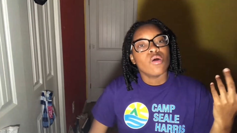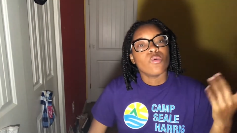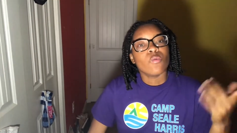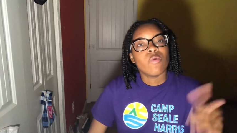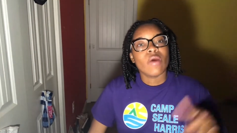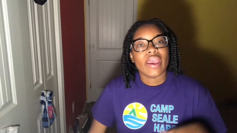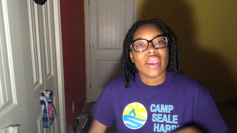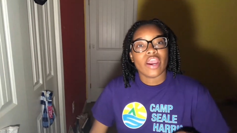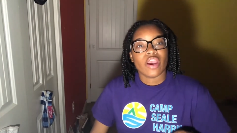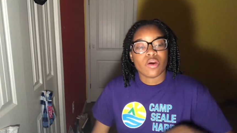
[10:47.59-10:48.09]

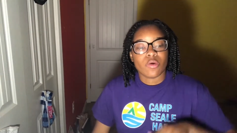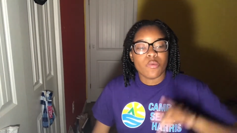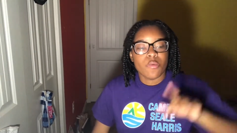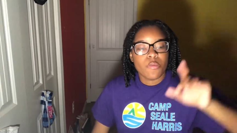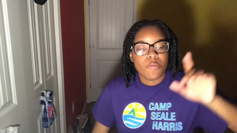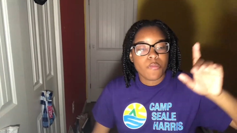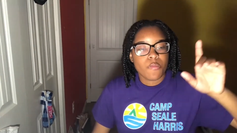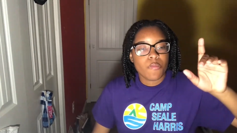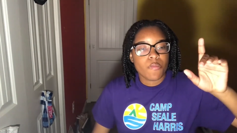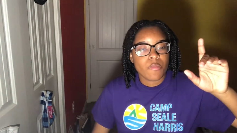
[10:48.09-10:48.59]
Where
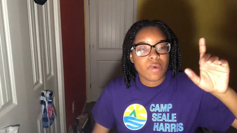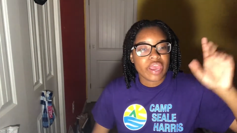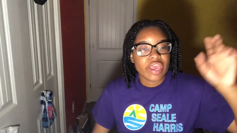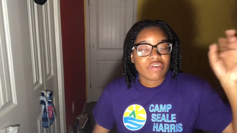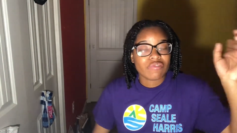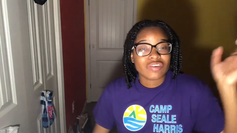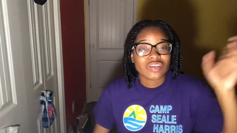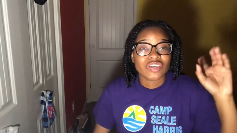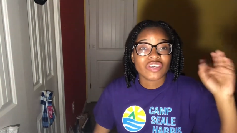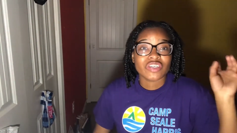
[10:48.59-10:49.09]

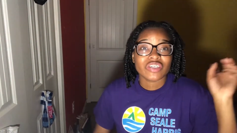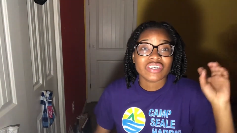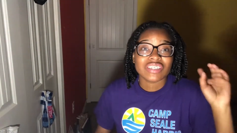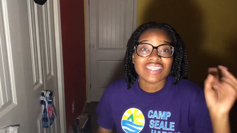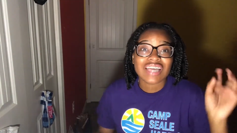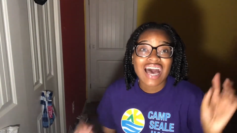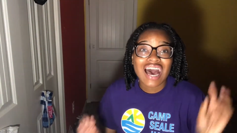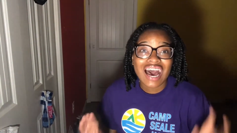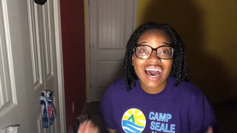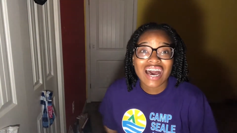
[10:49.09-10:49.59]
if your sugar is
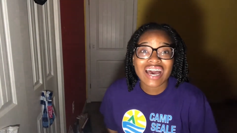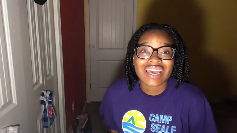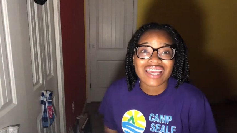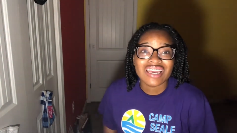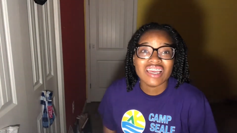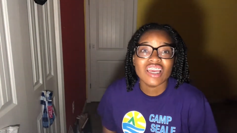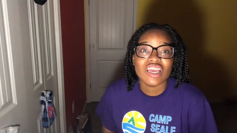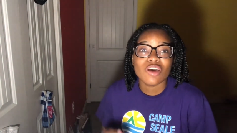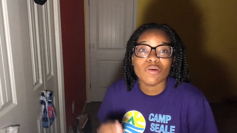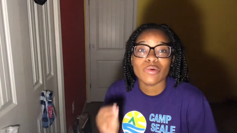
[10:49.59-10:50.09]
high,
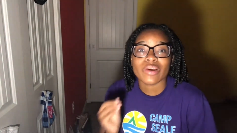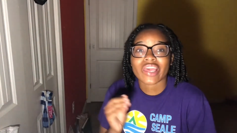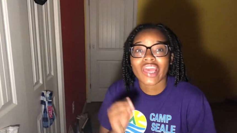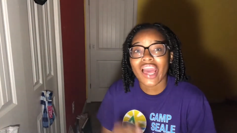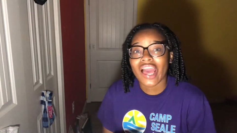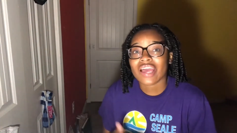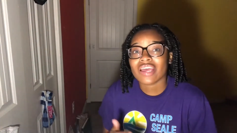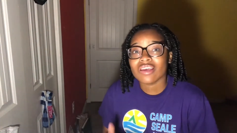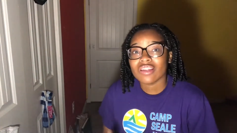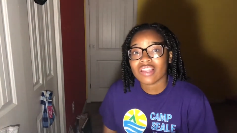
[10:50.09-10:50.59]
it will
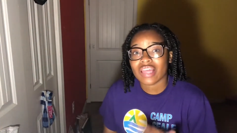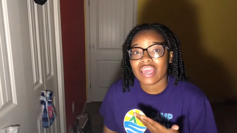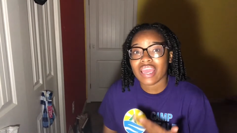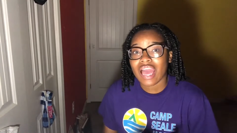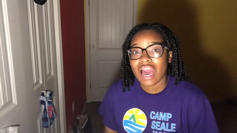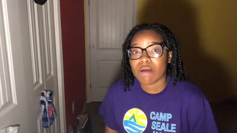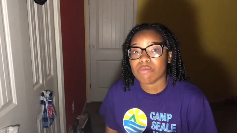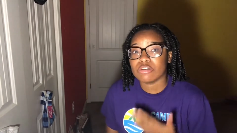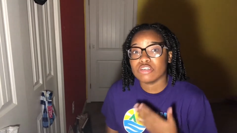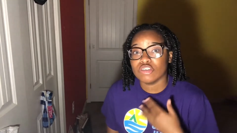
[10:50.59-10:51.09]
calculate
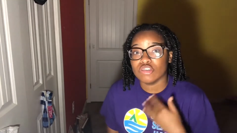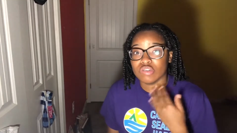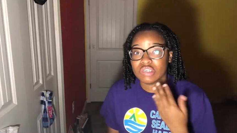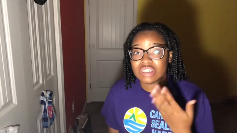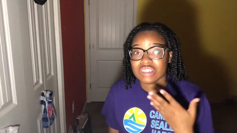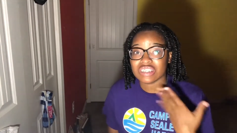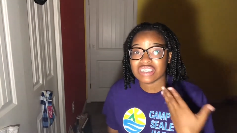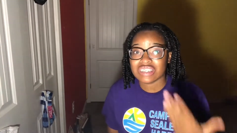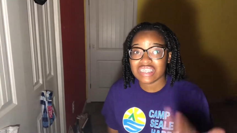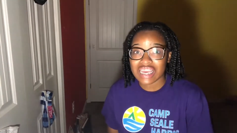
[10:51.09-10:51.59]
how much you need
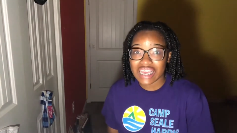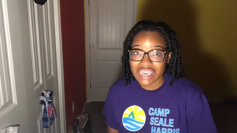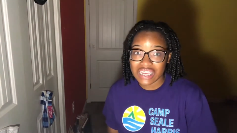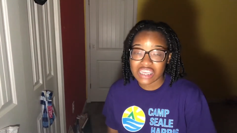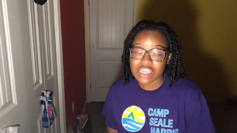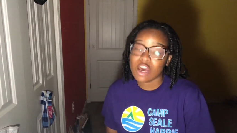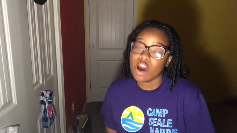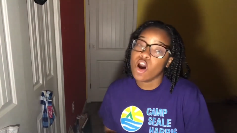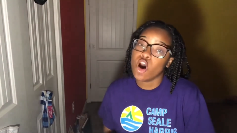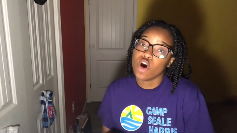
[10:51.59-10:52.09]
to take
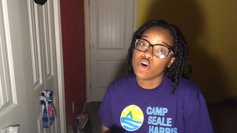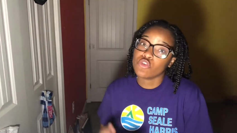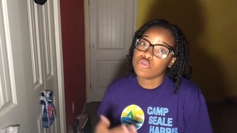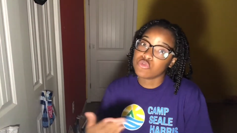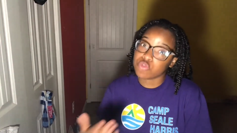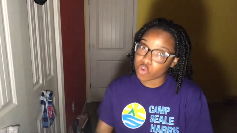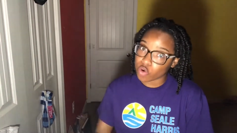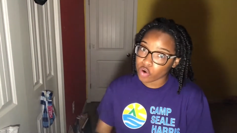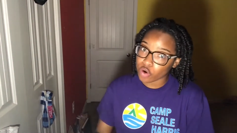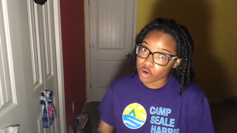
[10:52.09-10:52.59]

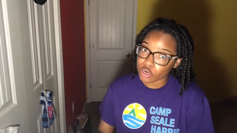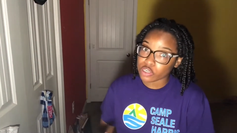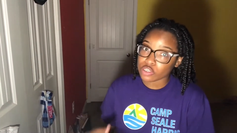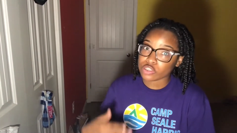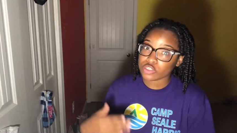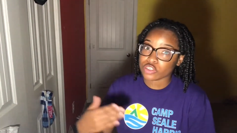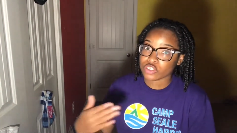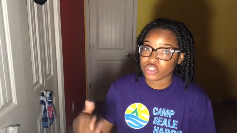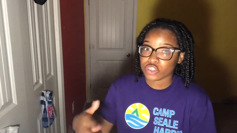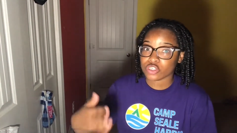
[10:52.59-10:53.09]
for
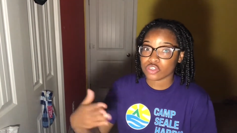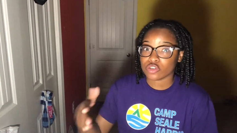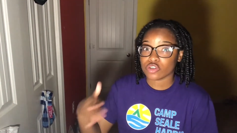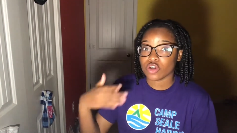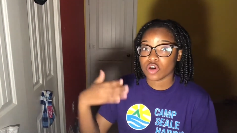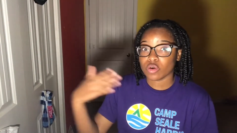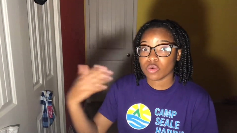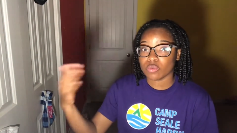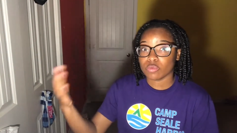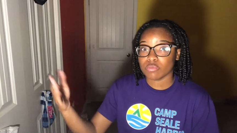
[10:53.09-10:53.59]
your sugar to
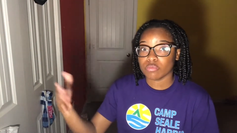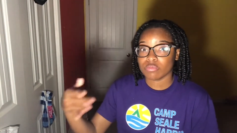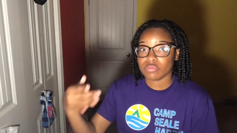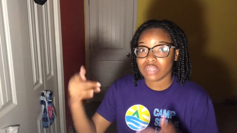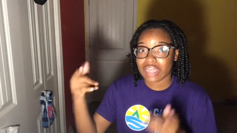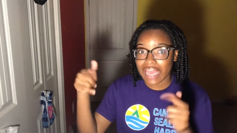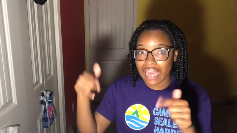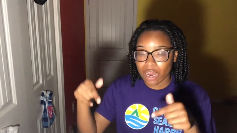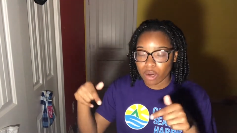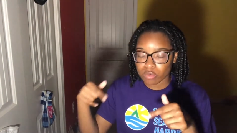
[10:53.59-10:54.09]
go
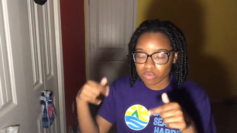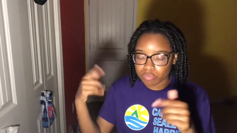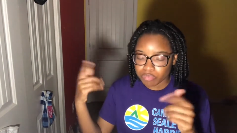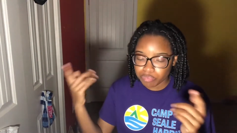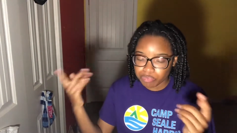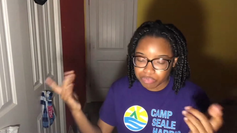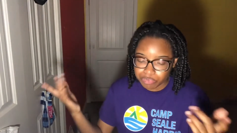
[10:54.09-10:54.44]
down.